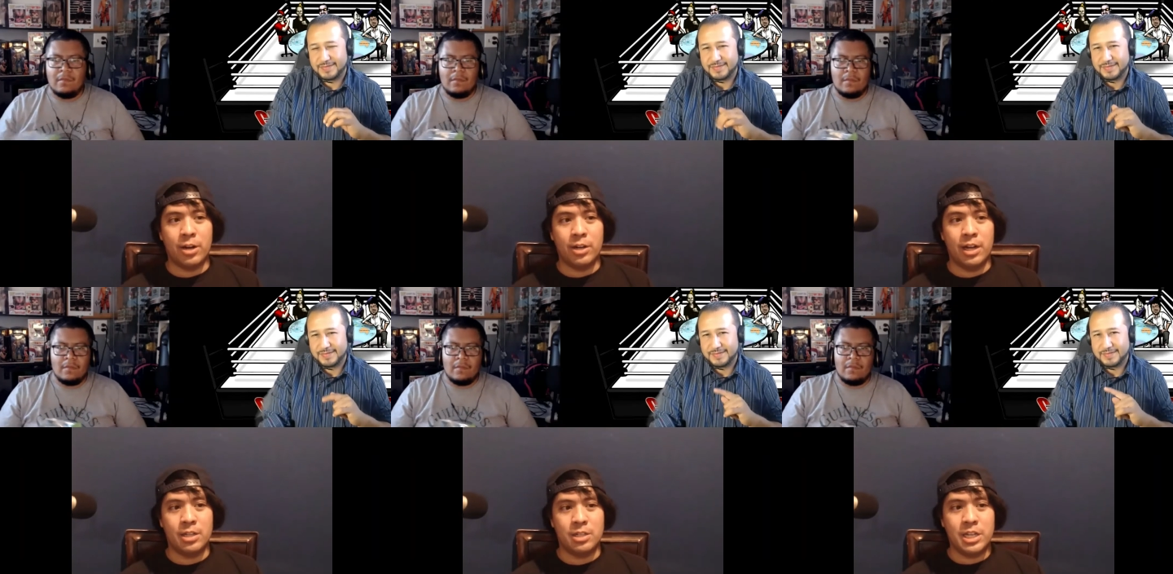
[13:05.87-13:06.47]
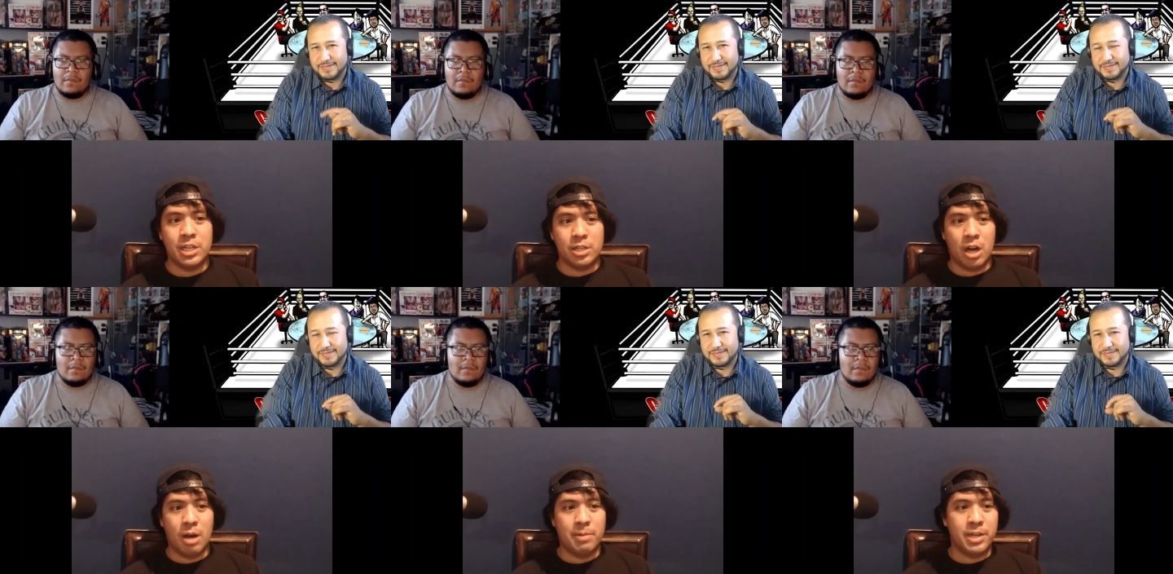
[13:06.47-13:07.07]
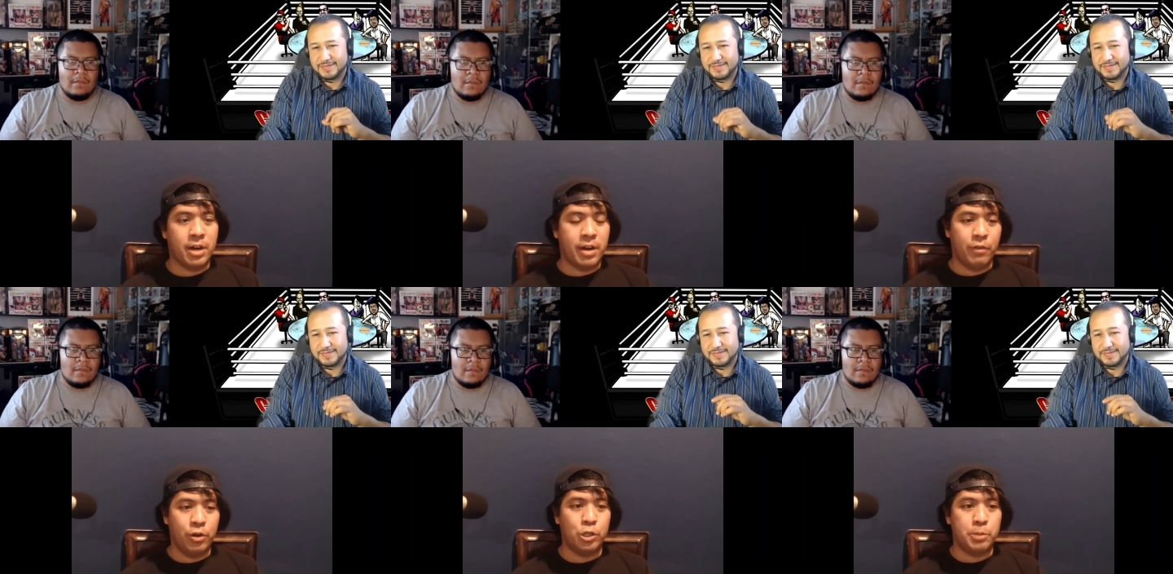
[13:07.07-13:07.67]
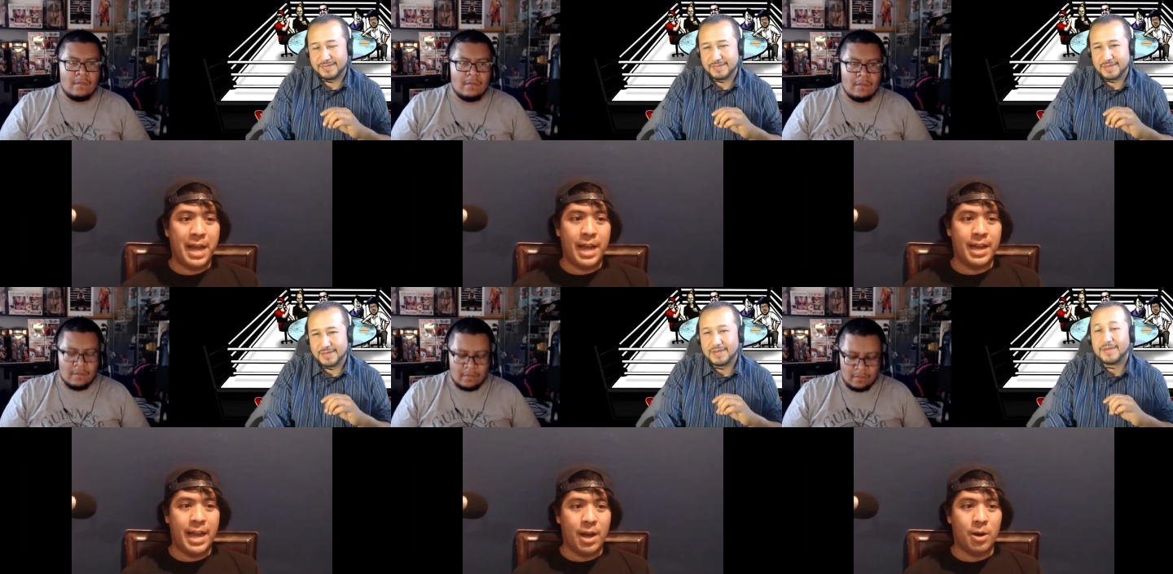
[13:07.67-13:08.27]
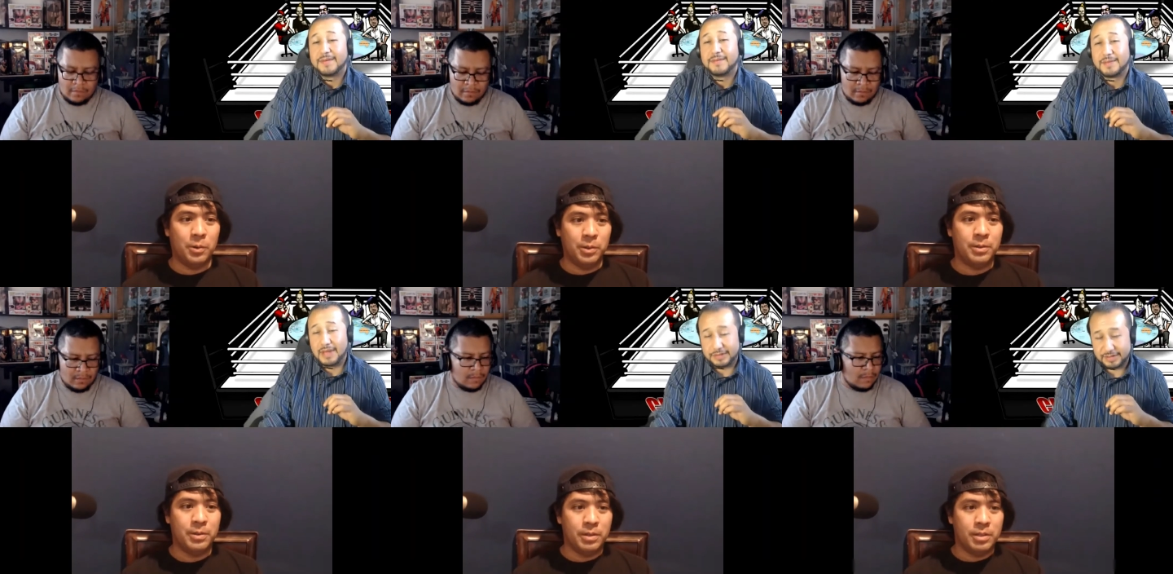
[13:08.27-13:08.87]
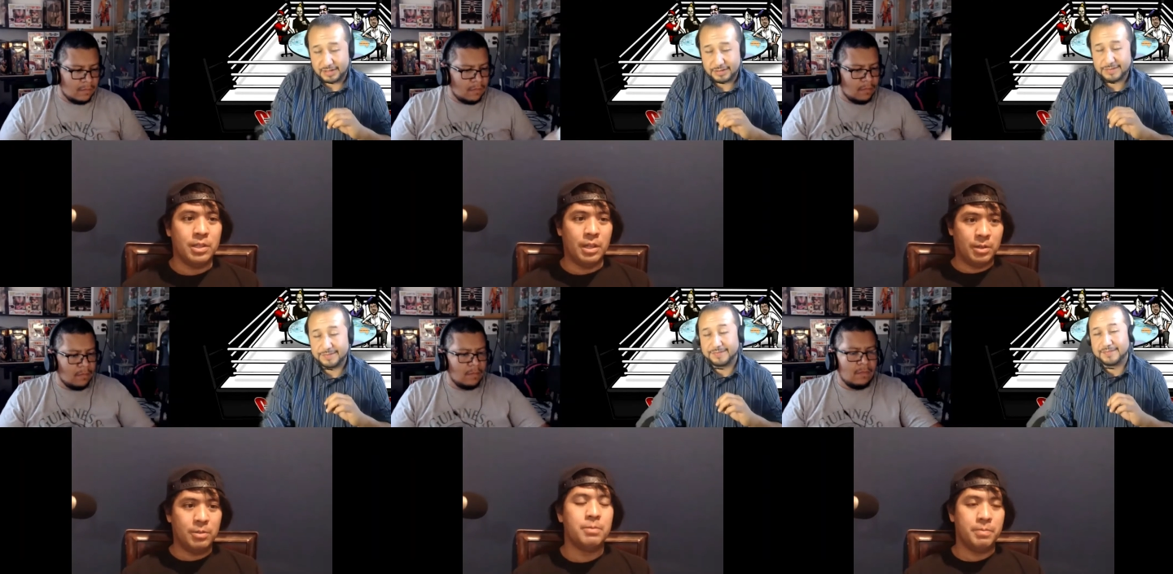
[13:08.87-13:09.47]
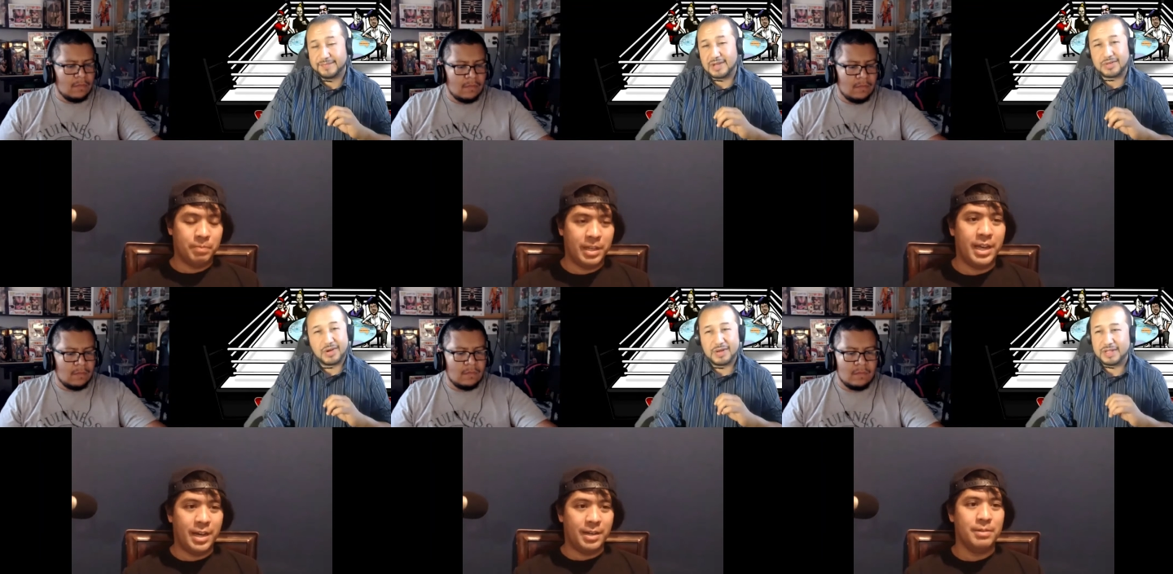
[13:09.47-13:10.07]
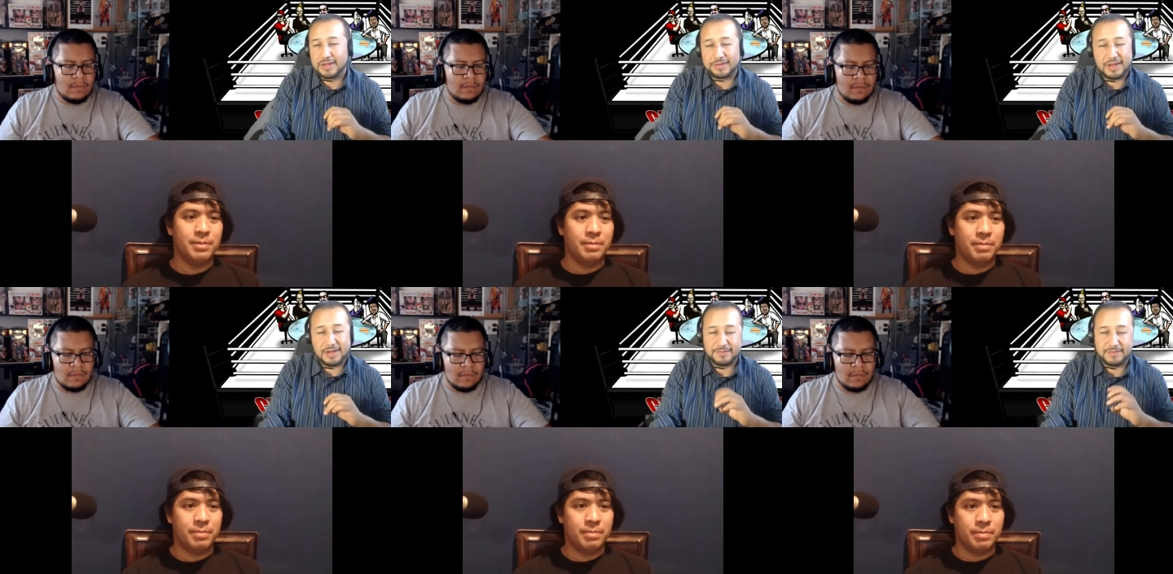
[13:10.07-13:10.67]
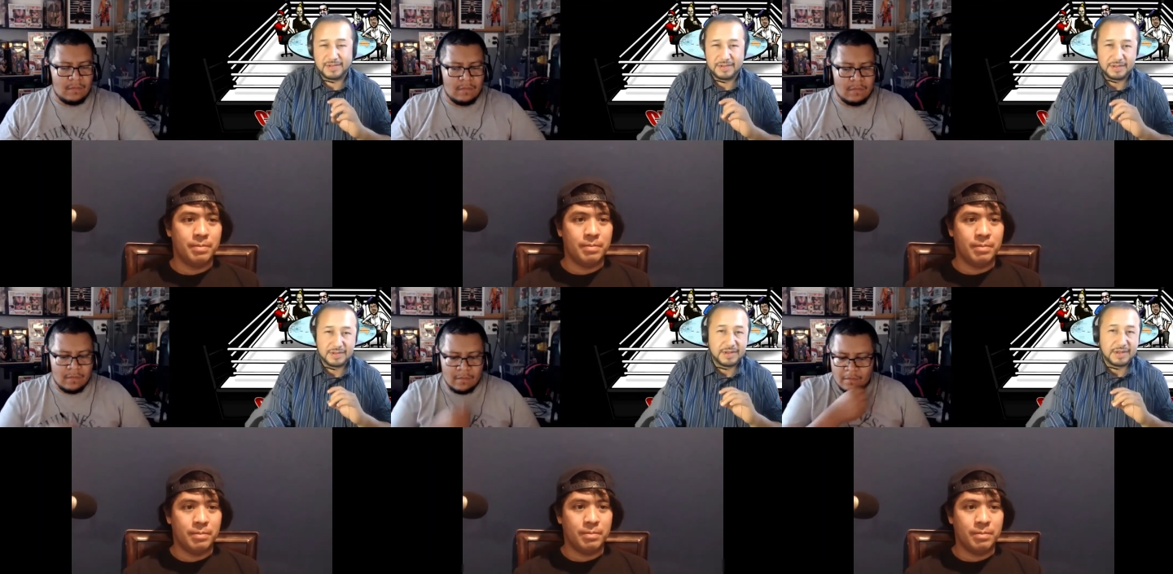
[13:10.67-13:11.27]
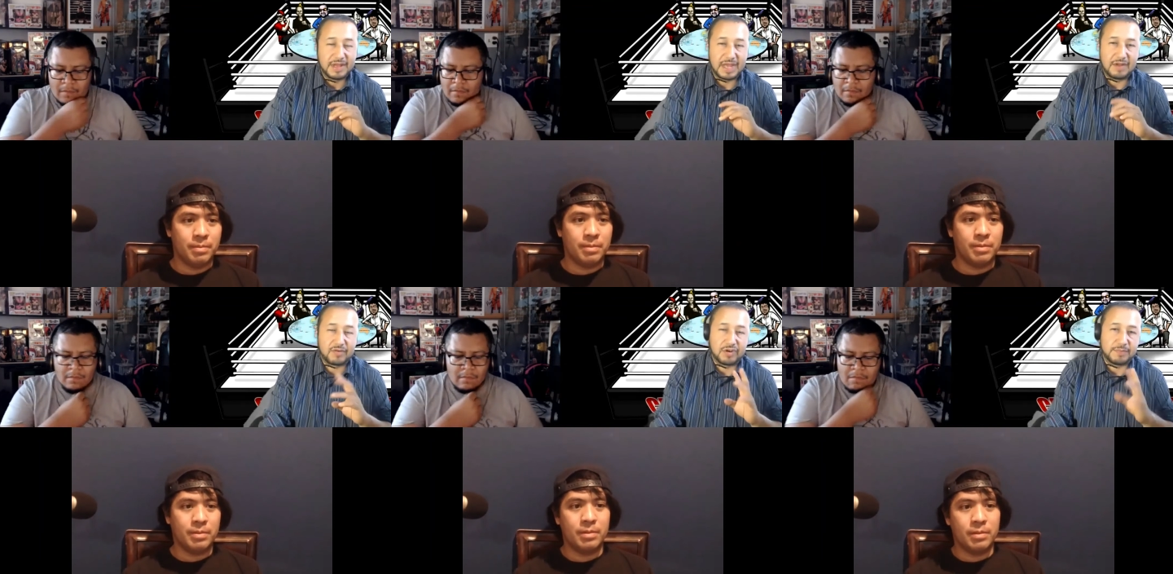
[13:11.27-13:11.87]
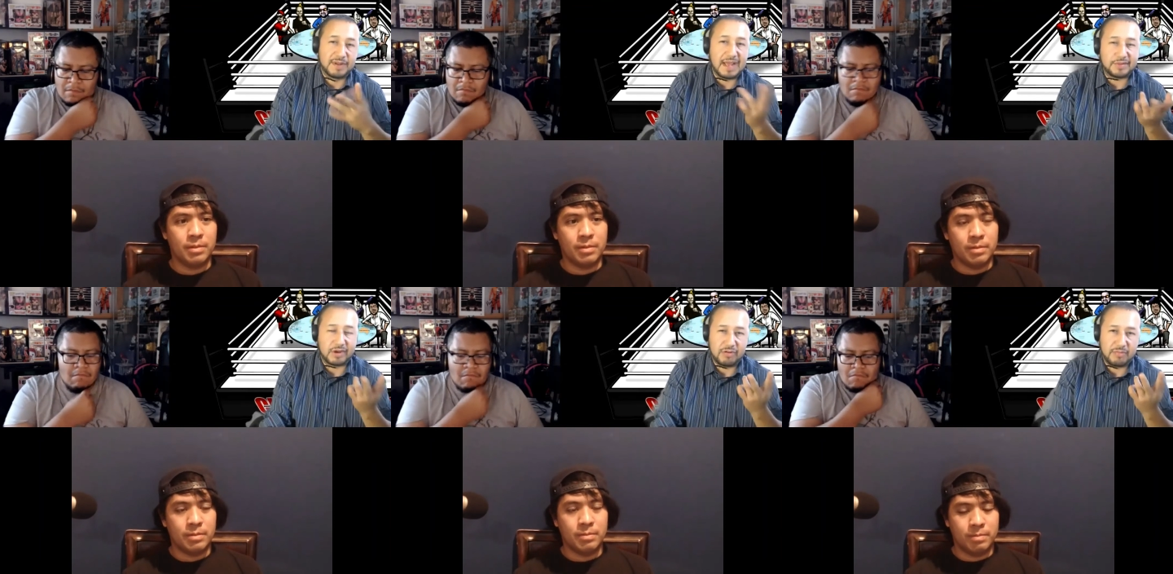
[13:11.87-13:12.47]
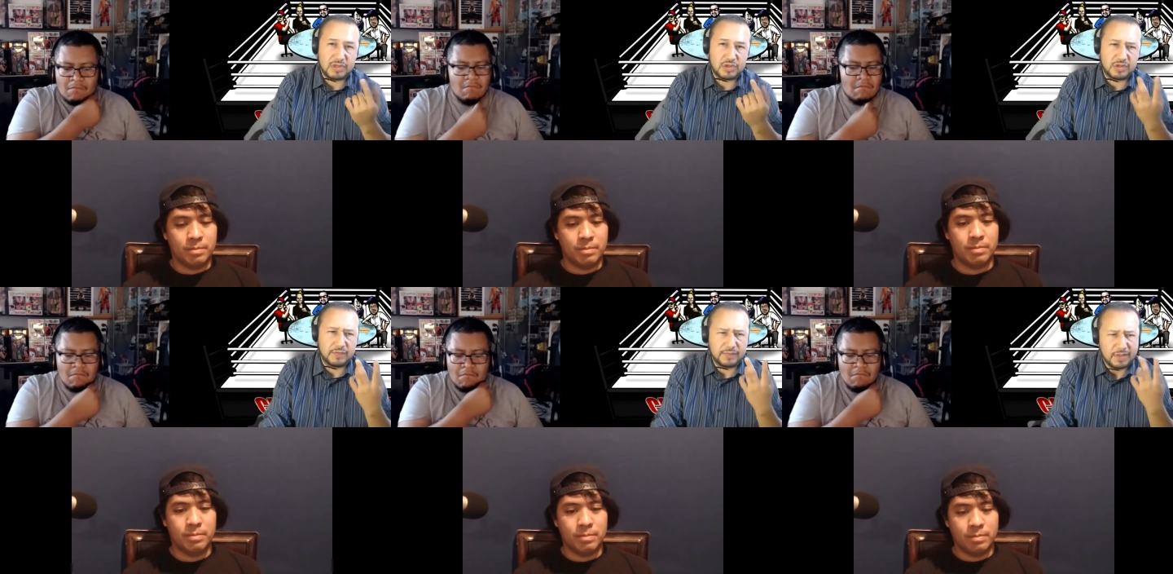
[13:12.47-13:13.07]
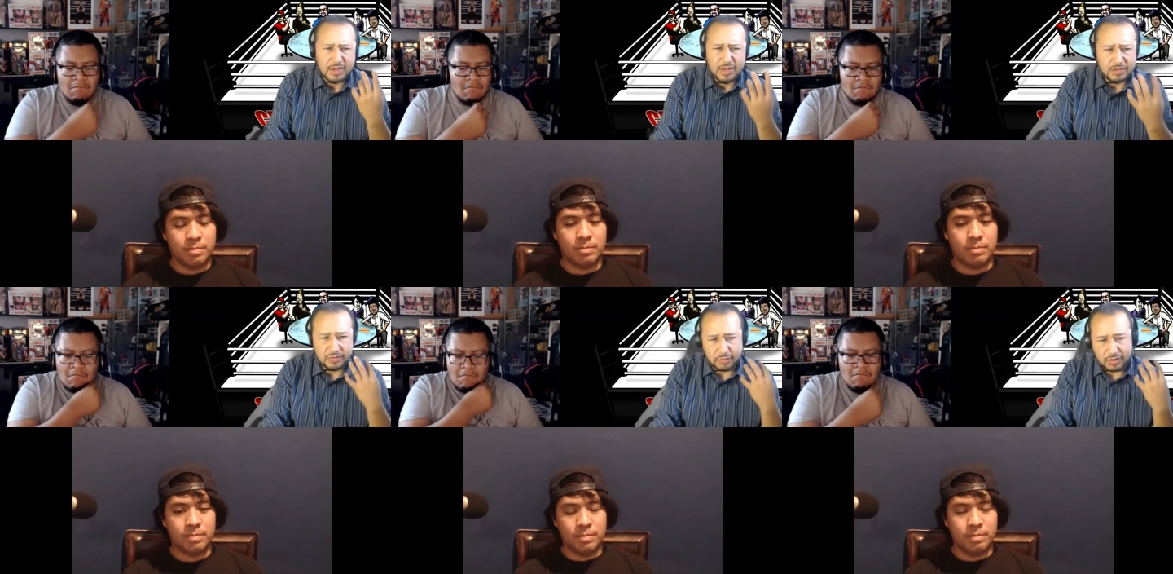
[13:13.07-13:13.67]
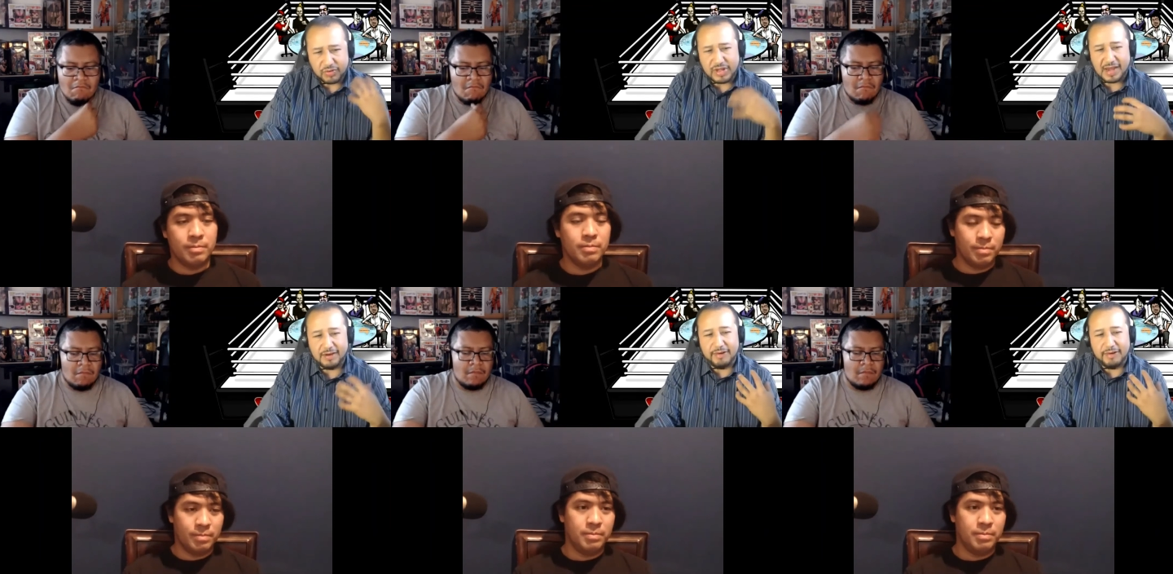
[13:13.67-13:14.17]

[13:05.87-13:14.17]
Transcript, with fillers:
Speaker 1: does. He does commentary for New Japan now. Yes, he does. That's yeah. all he
Speaker 2: does now. And of course, my last honorable mention of the one who kind of